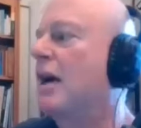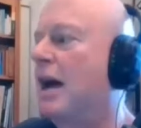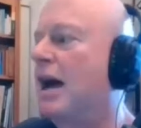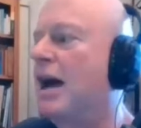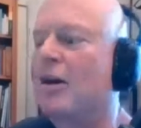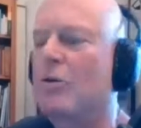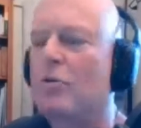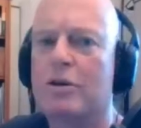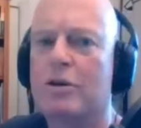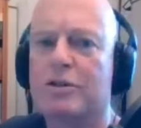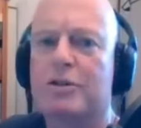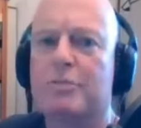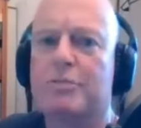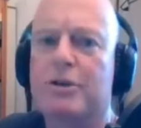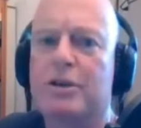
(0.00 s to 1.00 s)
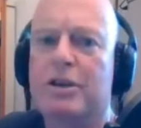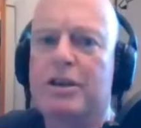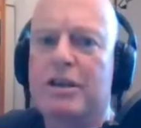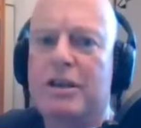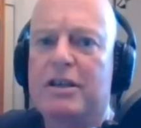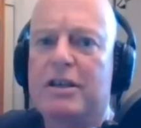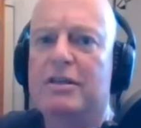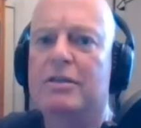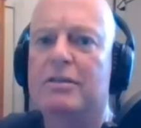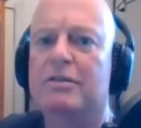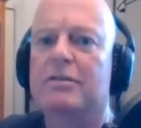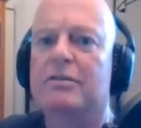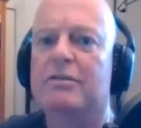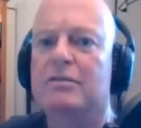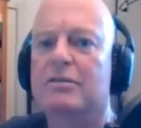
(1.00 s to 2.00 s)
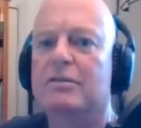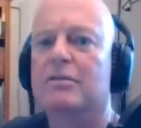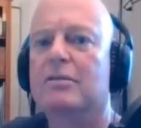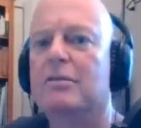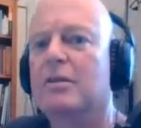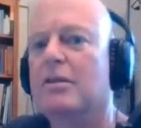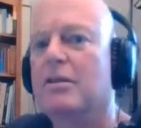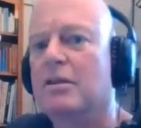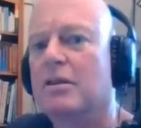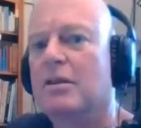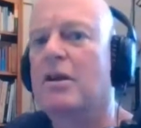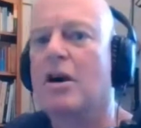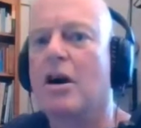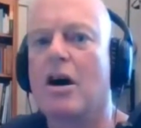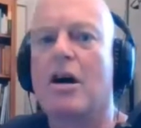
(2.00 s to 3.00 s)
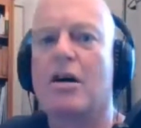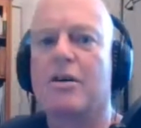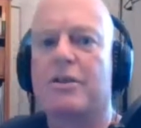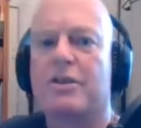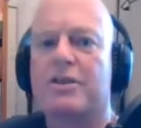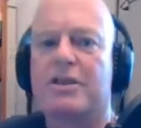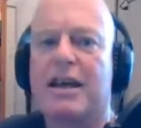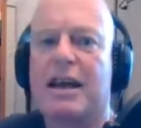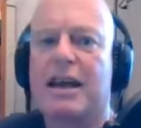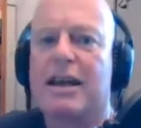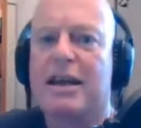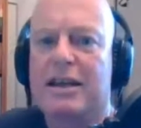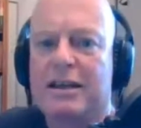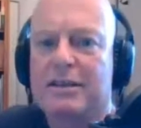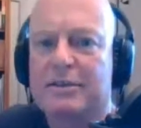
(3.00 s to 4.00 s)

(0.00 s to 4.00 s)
I want to be in all the time.